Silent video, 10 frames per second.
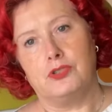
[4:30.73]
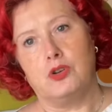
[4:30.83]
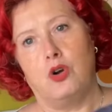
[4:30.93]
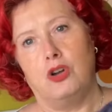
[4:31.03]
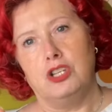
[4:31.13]

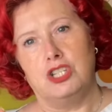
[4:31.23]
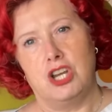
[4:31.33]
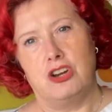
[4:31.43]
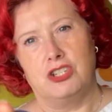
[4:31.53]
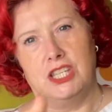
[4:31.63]
cotton
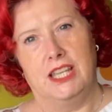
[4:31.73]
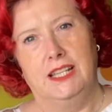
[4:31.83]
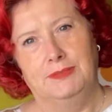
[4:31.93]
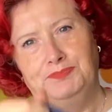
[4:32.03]
jersey,